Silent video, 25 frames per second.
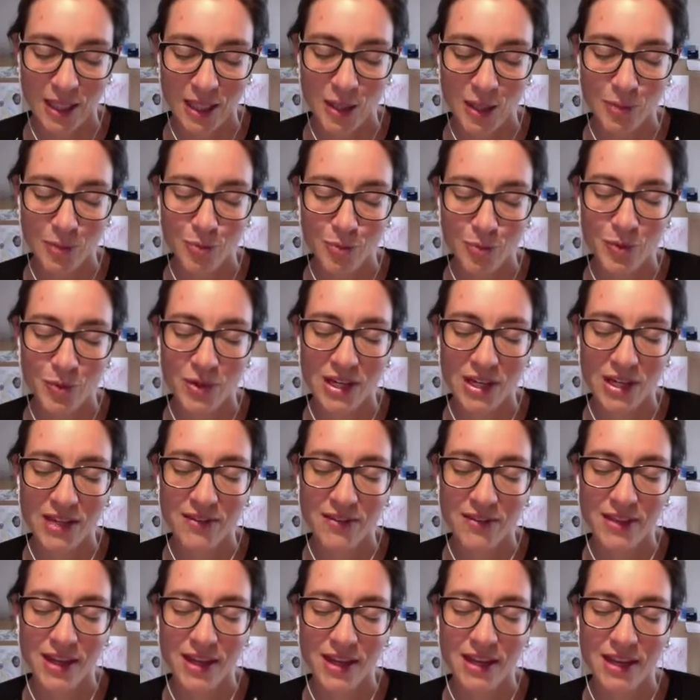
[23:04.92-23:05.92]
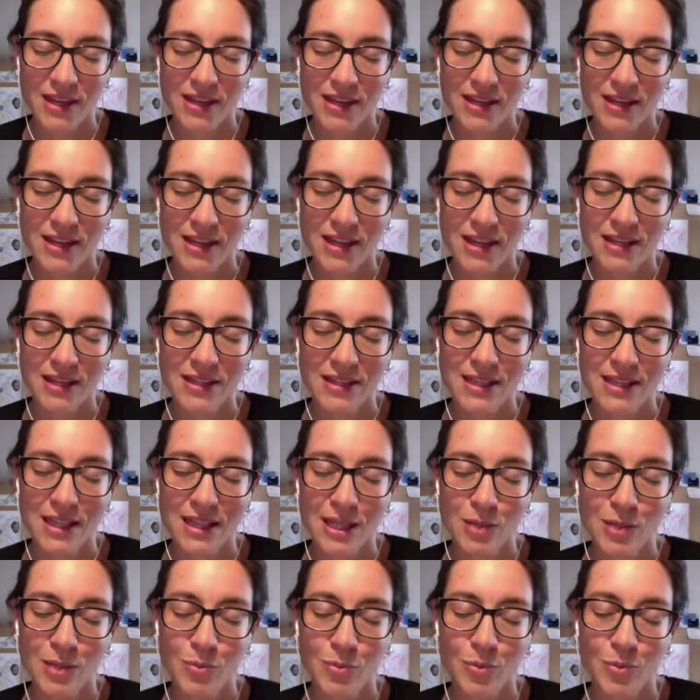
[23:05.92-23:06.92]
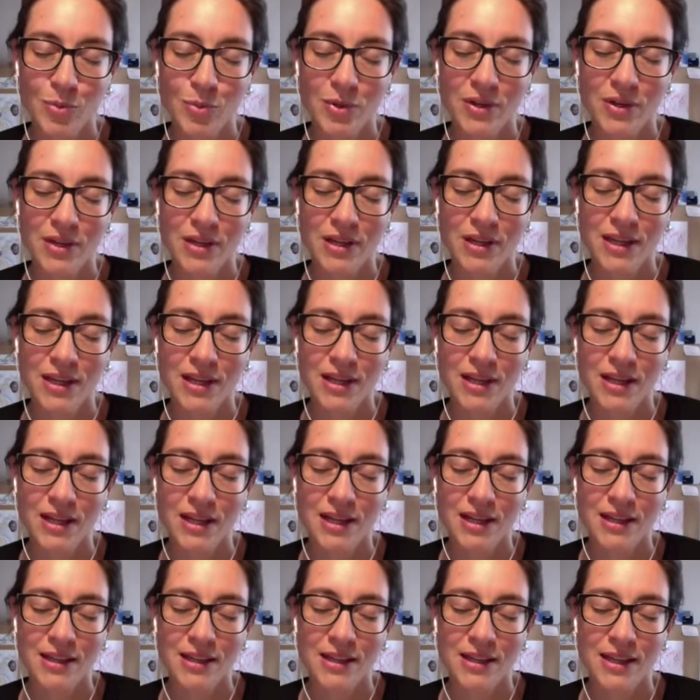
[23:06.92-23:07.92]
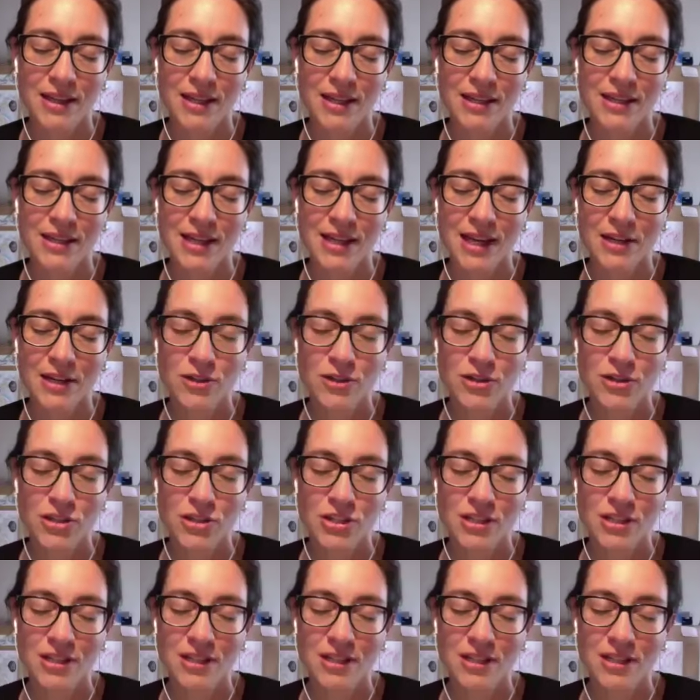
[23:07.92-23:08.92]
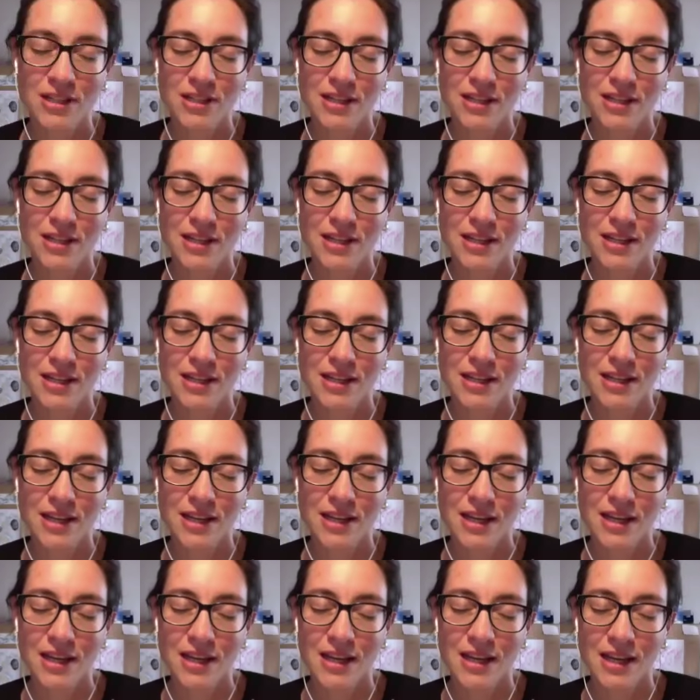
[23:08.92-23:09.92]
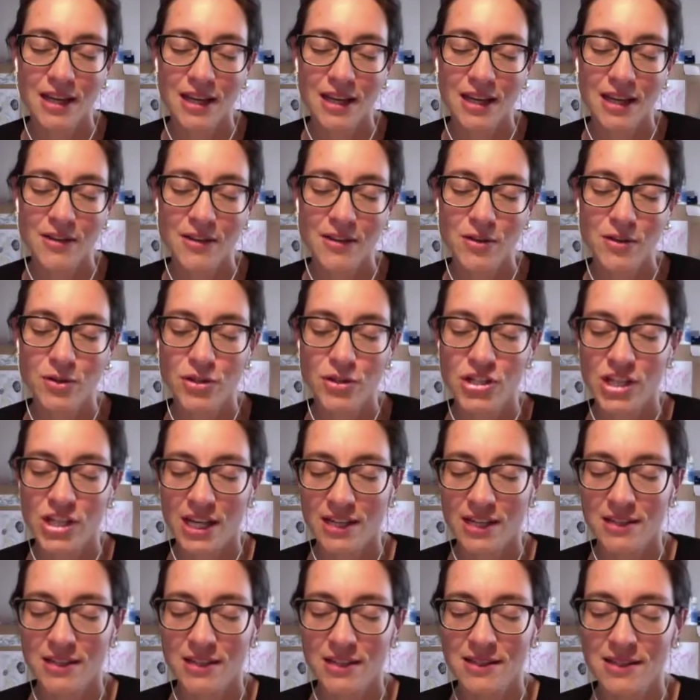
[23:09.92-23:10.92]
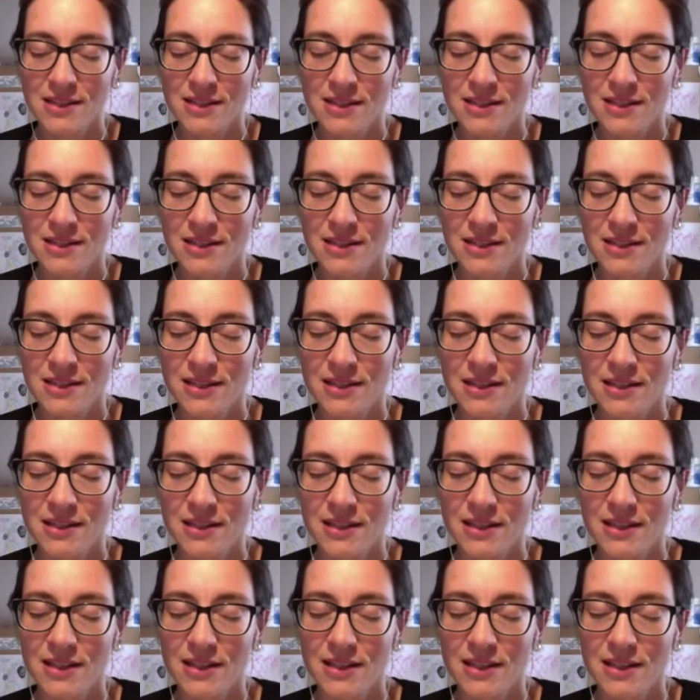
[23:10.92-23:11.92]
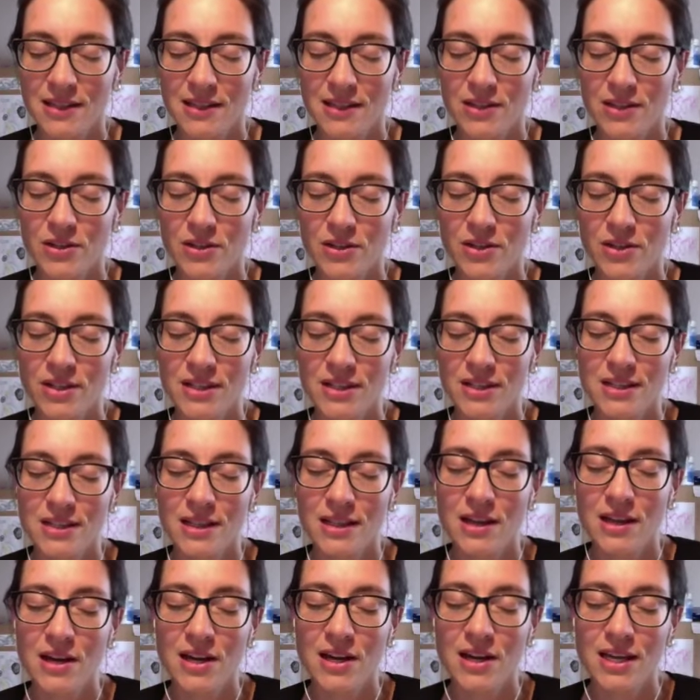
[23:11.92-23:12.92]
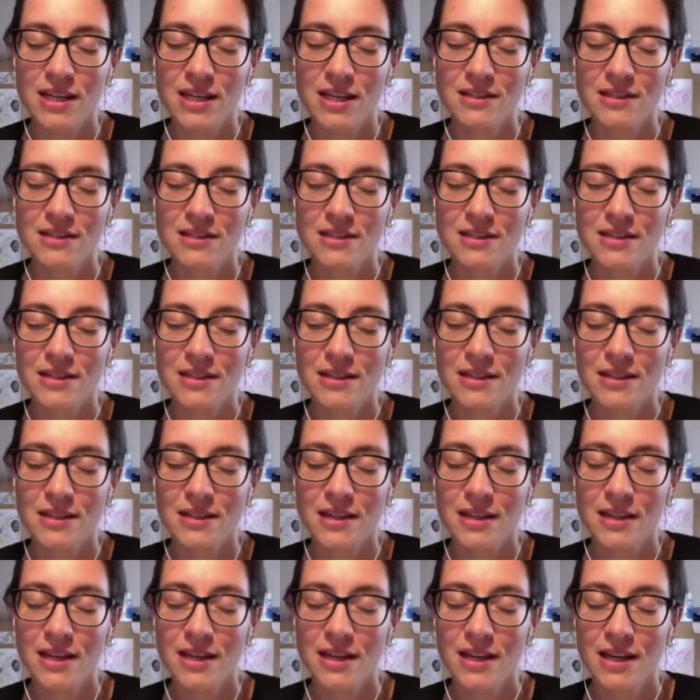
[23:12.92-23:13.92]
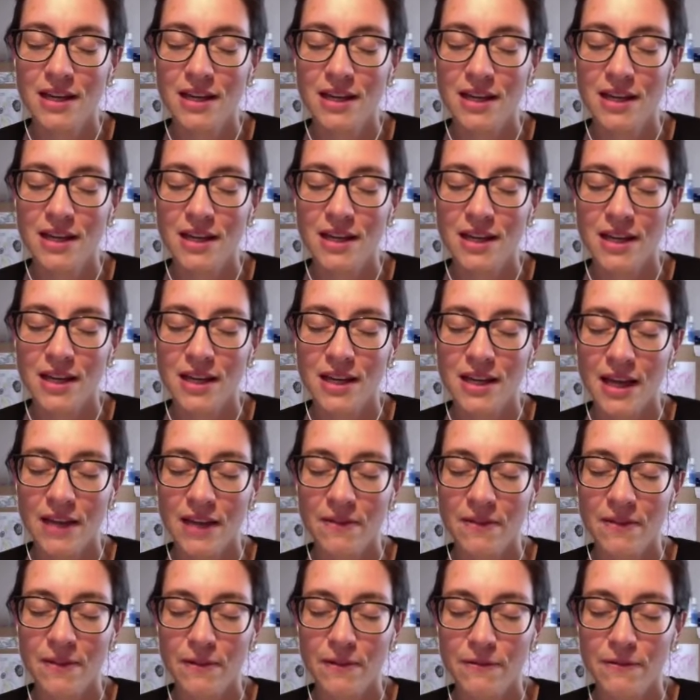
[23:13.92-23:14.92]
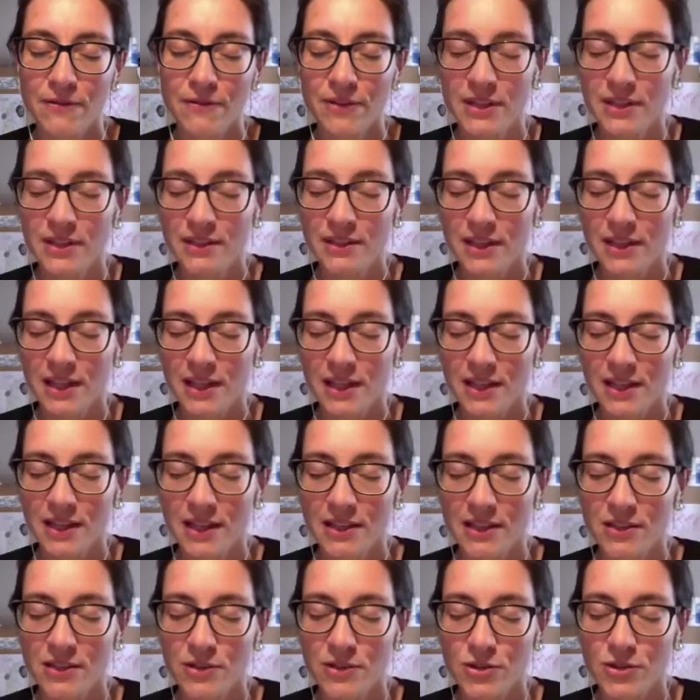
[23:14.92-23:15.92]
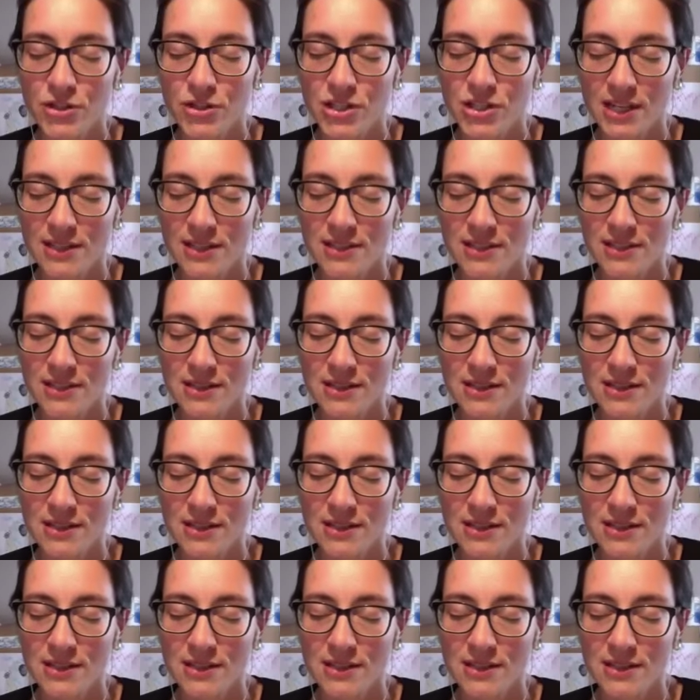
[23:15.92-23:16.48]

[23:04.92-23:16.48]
Keep breathing and keep the attention in your chest on this light and the feeling in your chest.